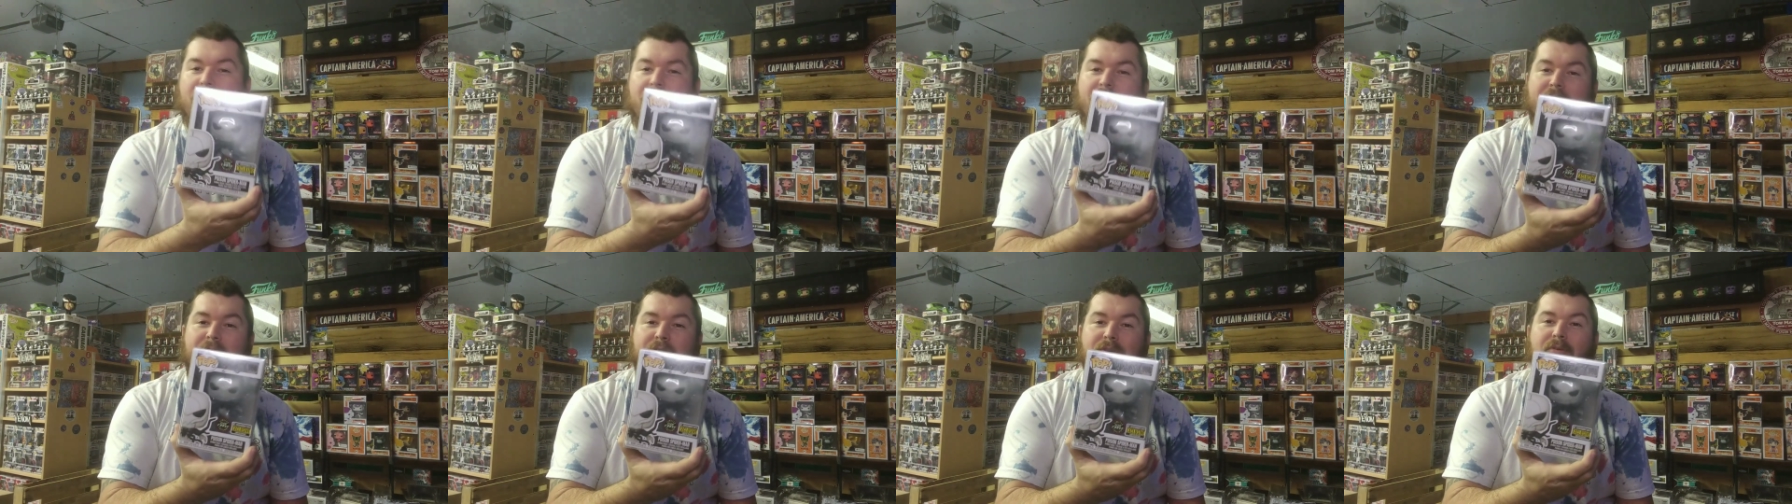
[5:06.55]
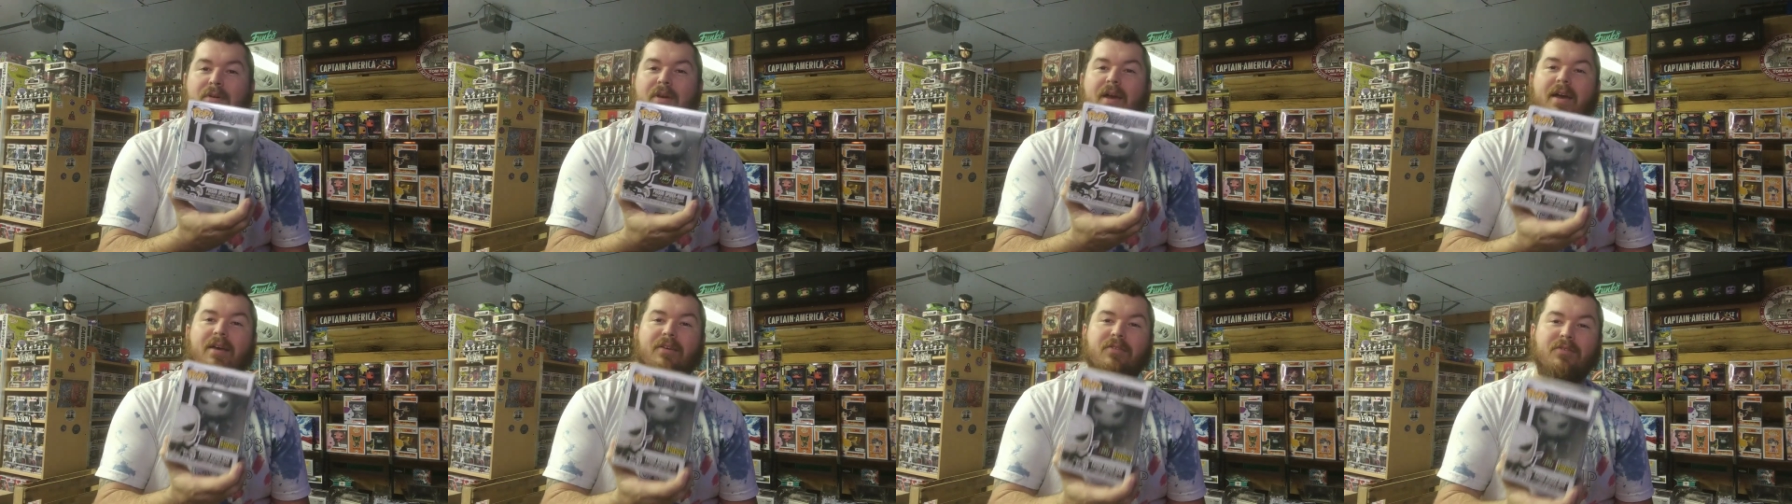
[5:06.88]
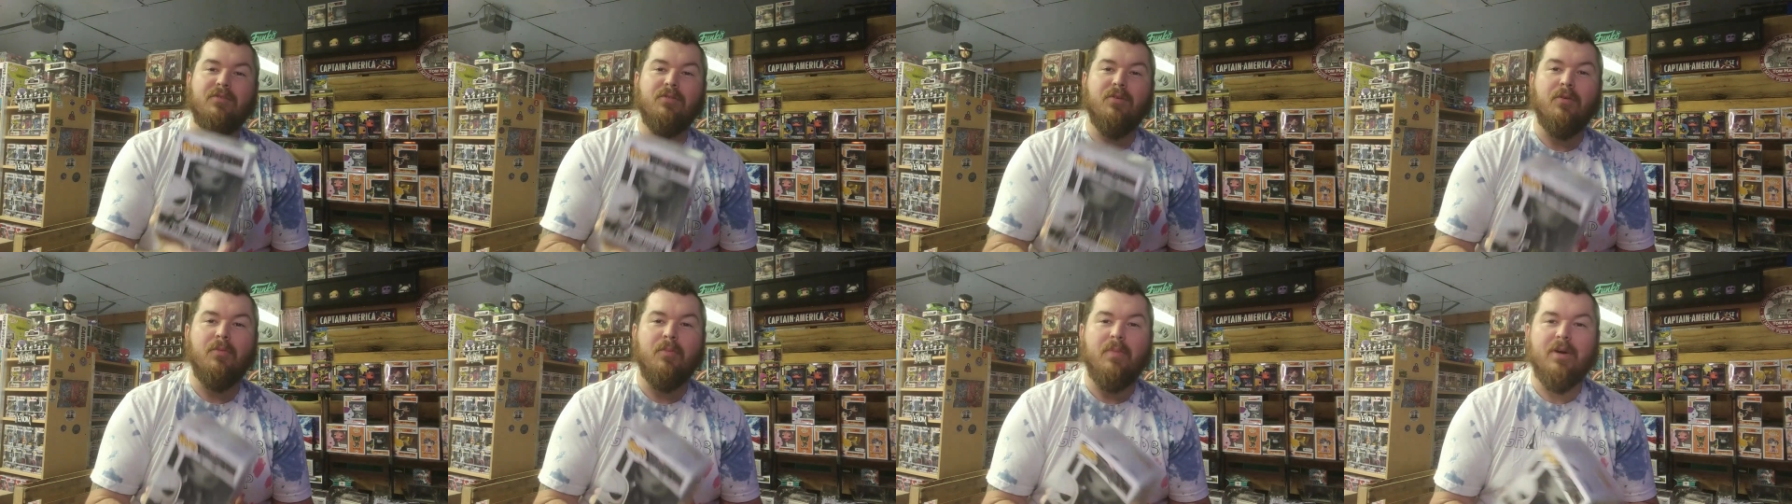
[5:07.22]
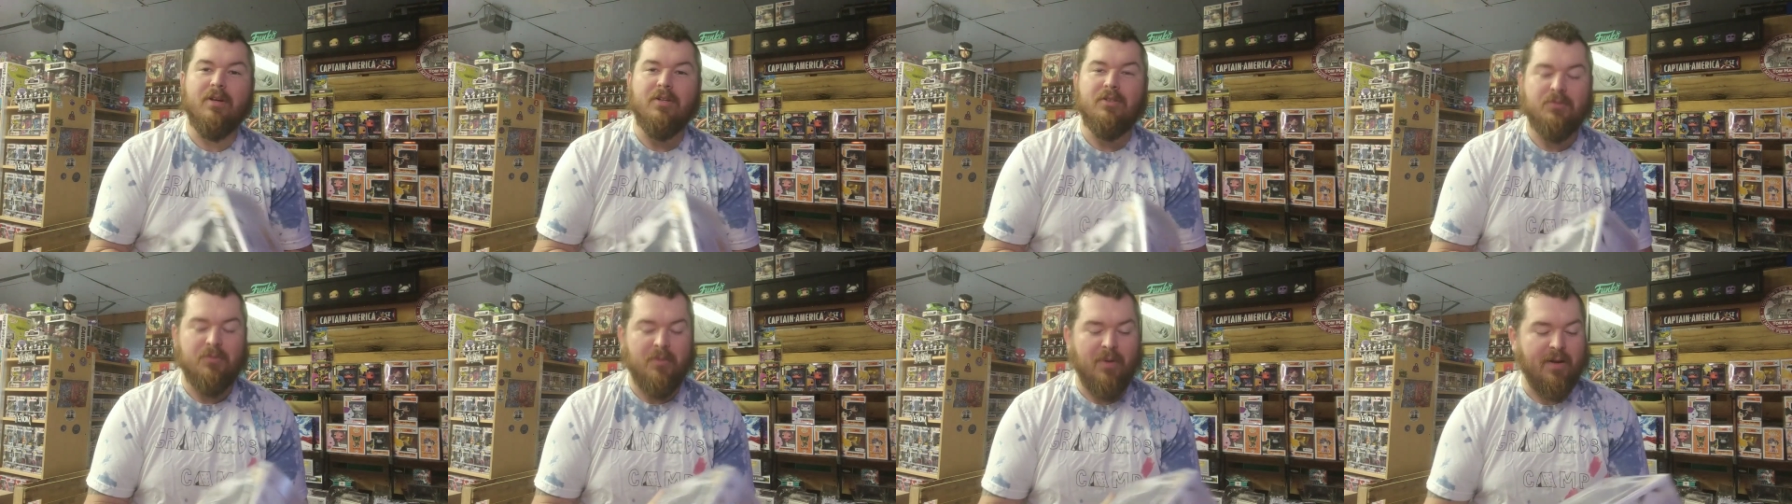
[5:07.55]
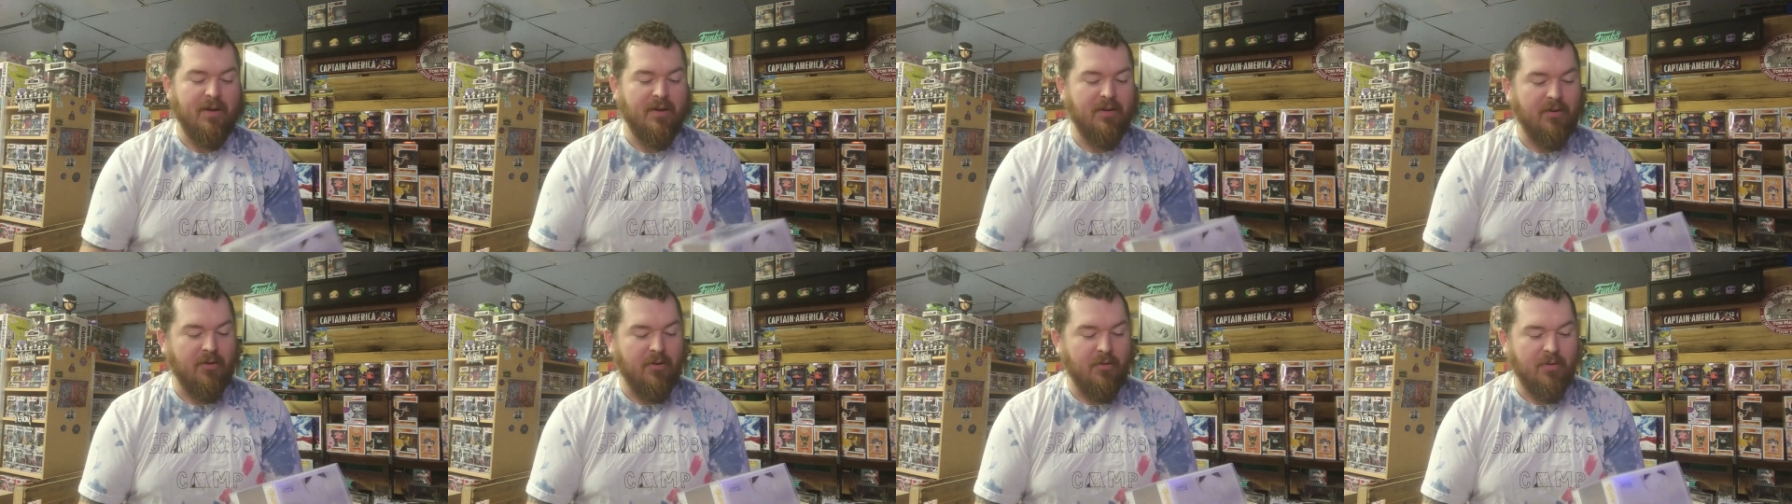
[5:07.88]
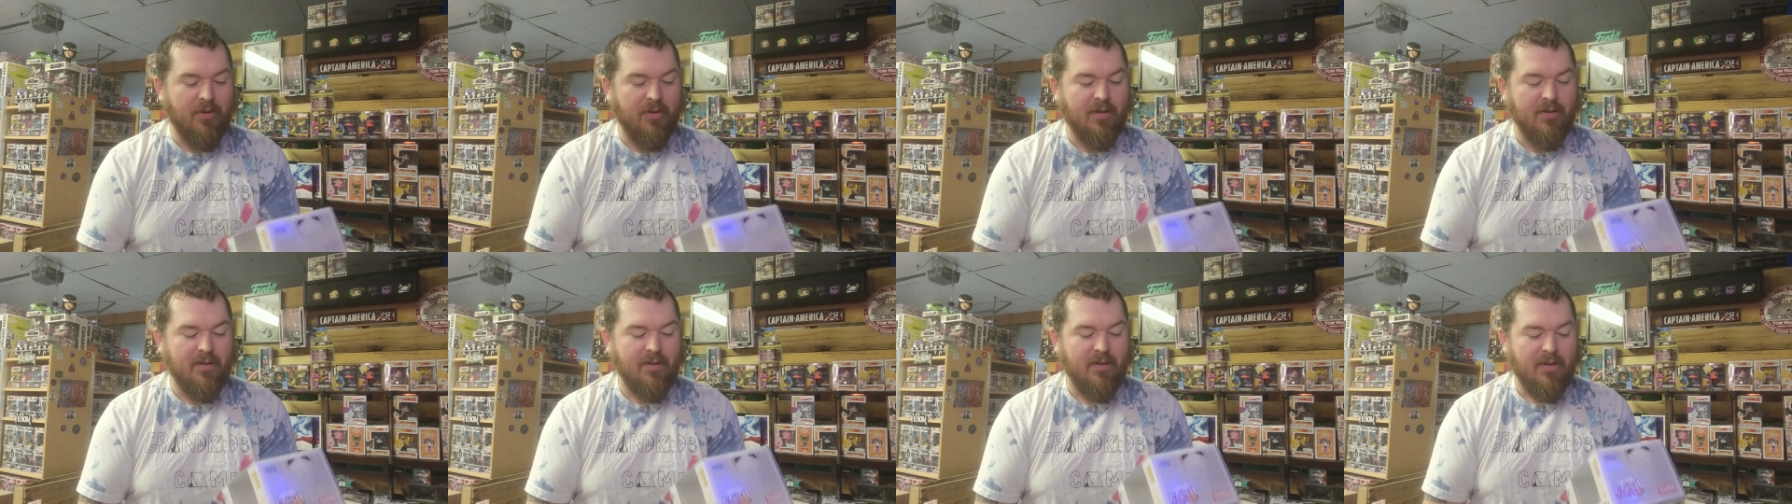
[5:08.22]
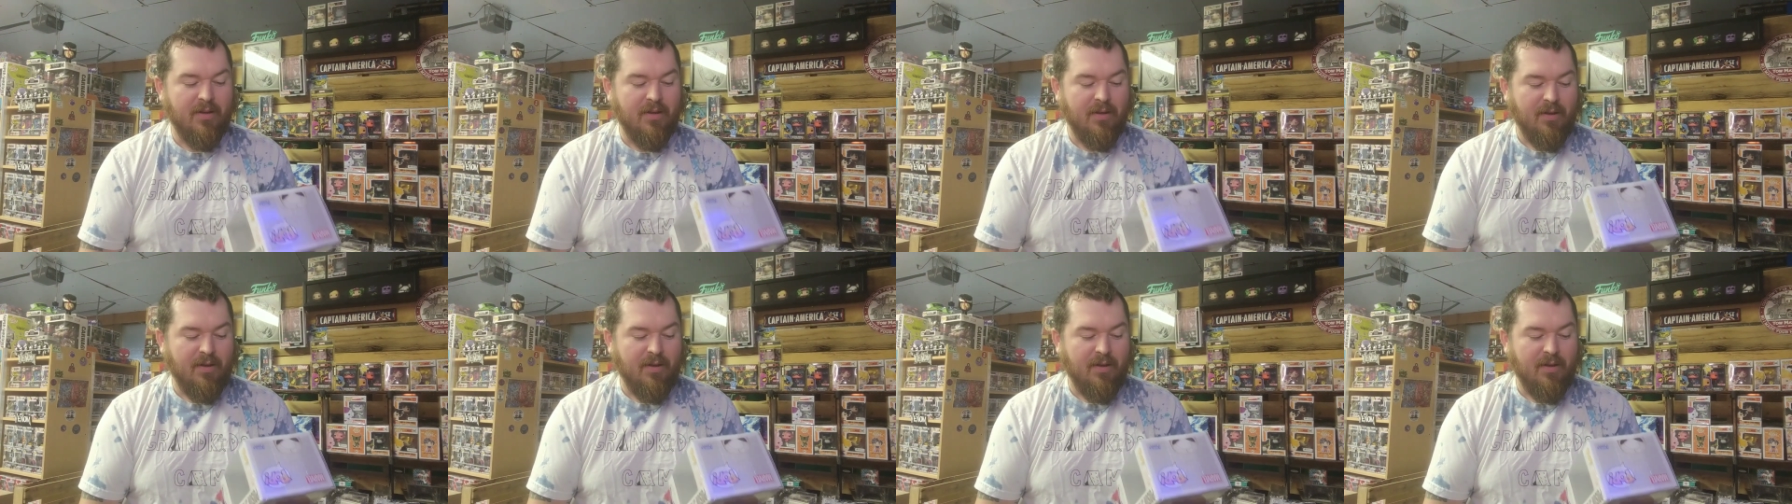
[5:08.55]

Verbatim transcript: thank you guys so much, Wayne and Logan.